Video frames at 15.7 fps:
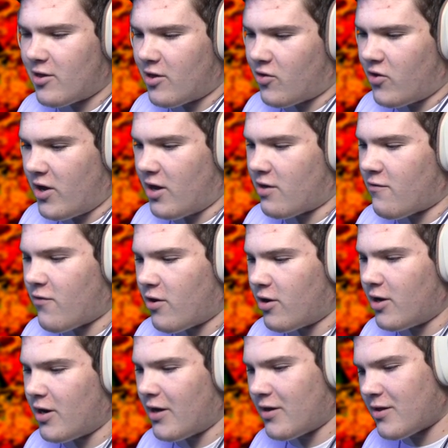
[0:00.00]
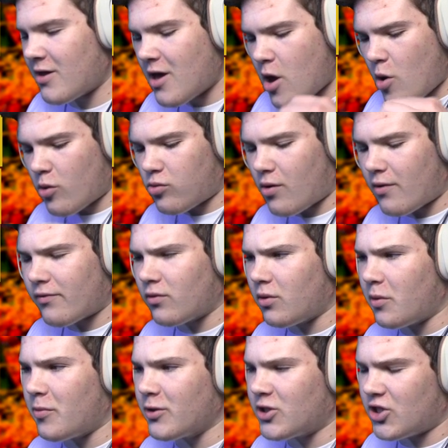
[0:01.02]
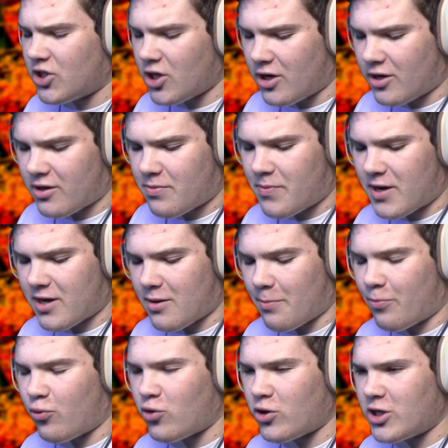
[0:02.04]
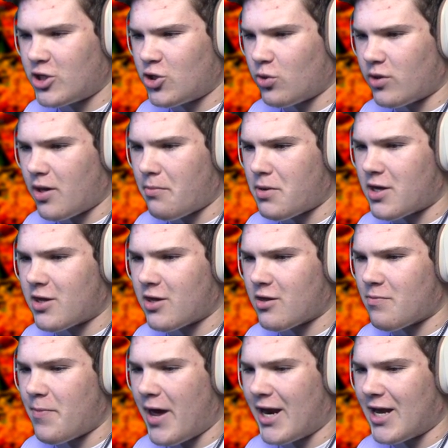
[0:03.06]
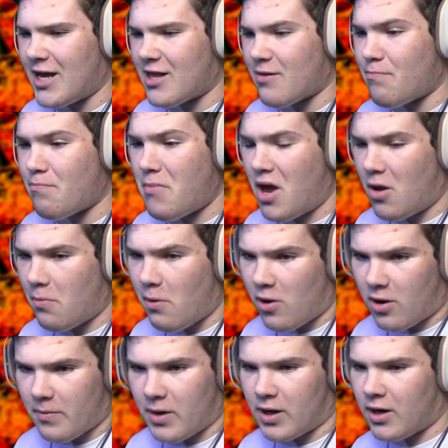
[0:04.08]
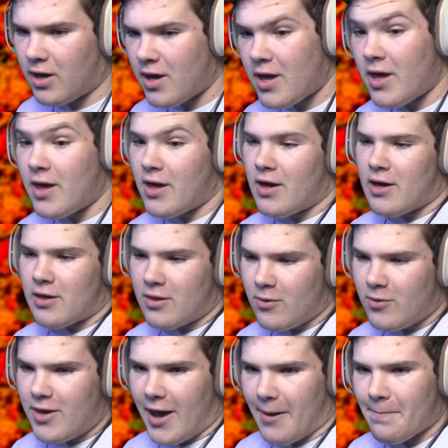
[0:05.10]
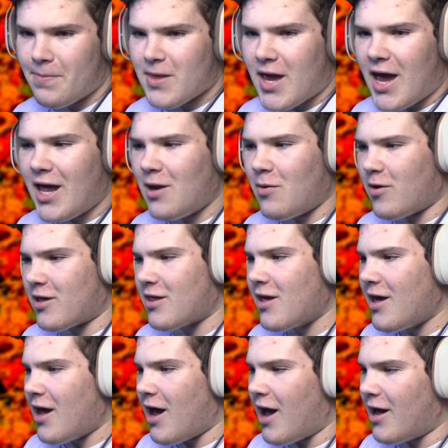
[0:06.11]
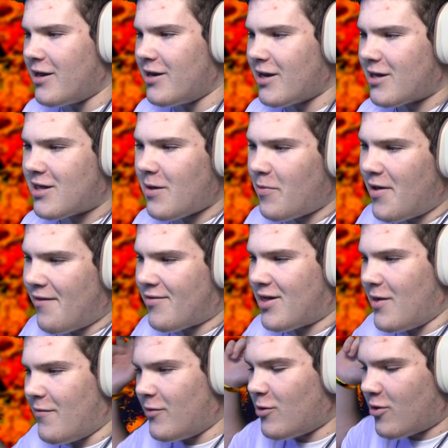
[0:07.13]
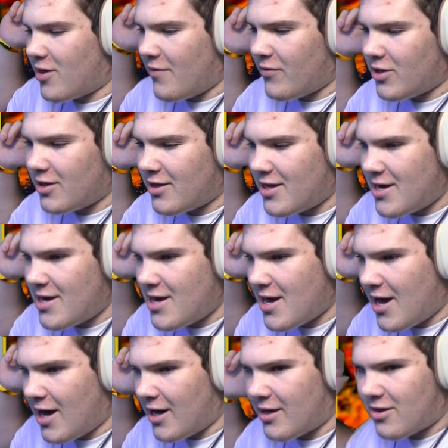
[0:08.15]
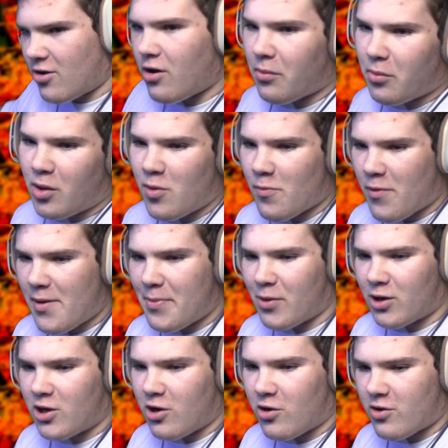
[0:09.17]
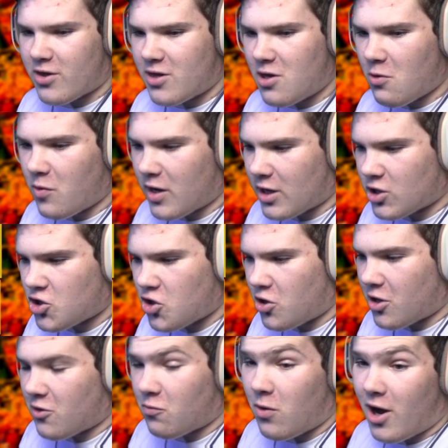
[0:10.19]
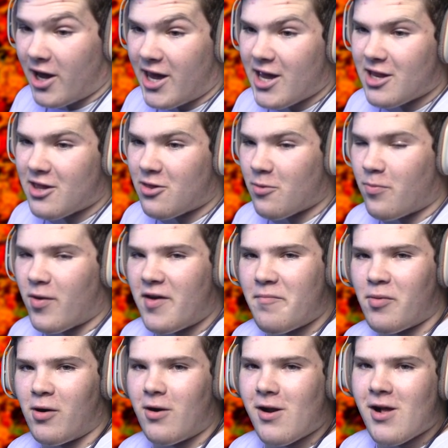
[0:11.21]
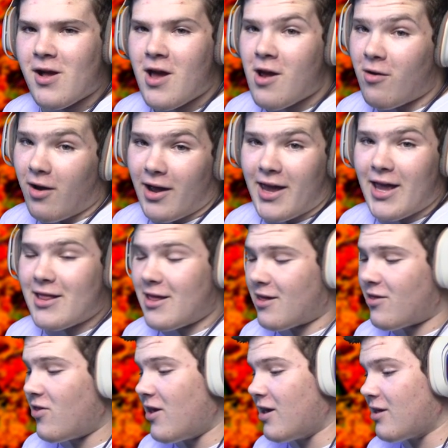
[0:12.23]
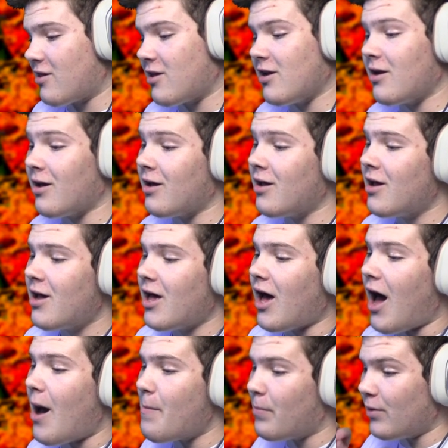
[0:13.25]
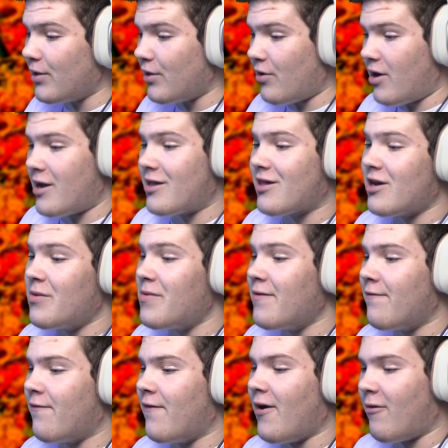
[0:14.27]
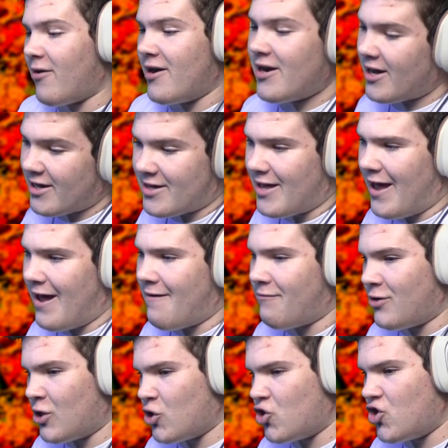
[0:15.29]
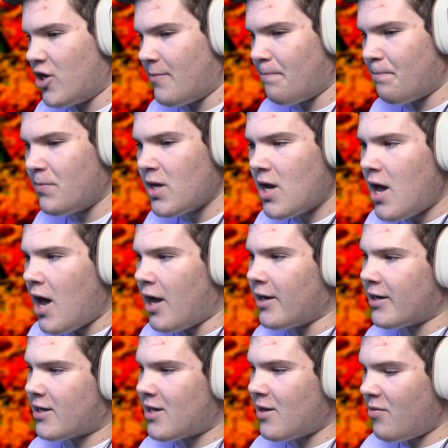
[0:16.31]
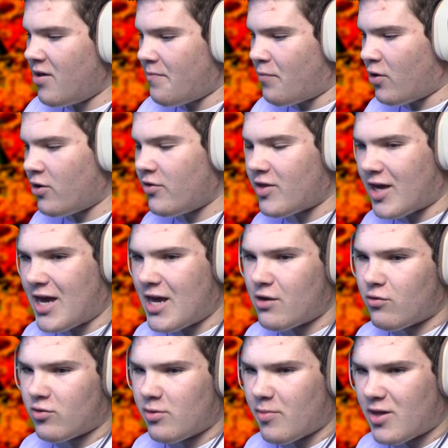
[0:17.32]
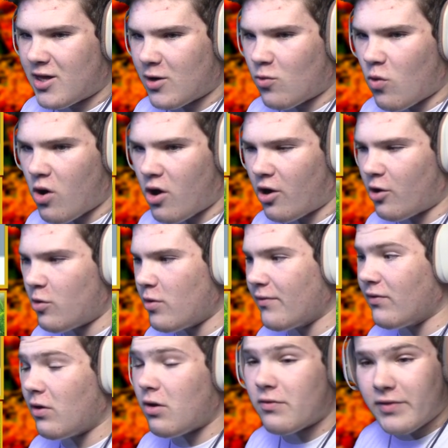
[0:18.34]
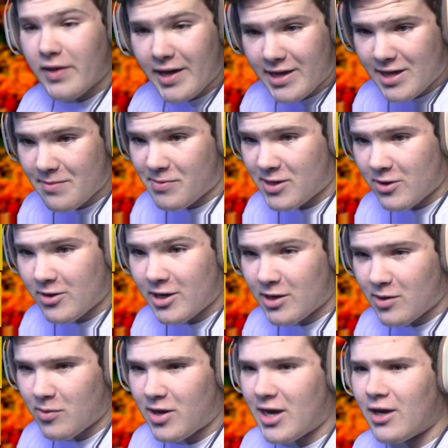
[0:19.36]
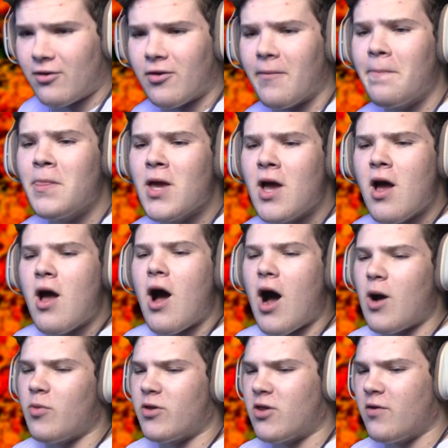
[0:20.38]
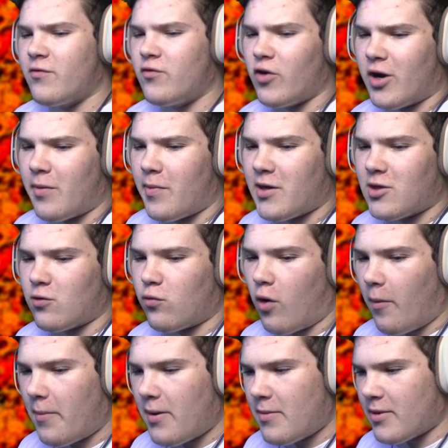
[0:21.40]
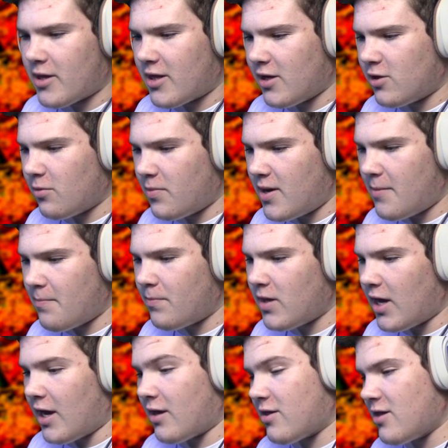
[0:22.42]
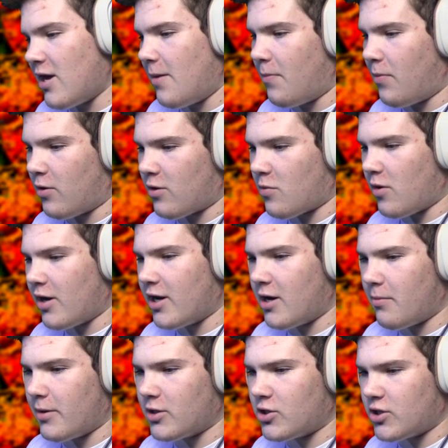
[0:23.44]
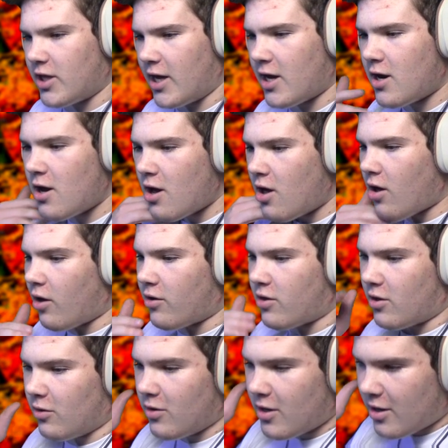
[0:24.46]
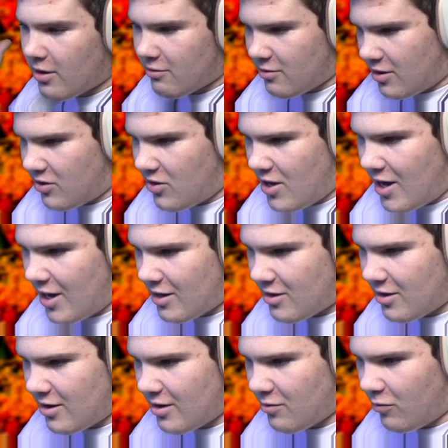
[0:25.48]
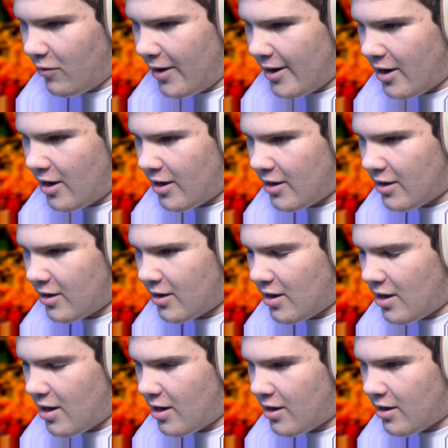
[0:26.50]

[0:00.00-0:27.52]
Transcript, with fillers: This thing is very nice. With Rivalry, which sucks, because I'm pretty sure that means it's bad against male Pokemon. So yeah. Anyways, uh, next up we have seven oh seven, the uh, Skarmory, Brave Bird, Curse, Steel Wing, Assurance, Rockhead. So Brave Bird, Rockhead, this thing is going to obliterate. It's going to be very nice to have for this gym. Uh, next up, we have Purge of the Kingdra with Mystic Water, who evolved last episode into a Kingdra, uh, with Surf, Dragon Breath, Aurora Beam, and Signal Beam. It has Sniper as well, I didn't mention that. Also, this thing has a ra uh, uh,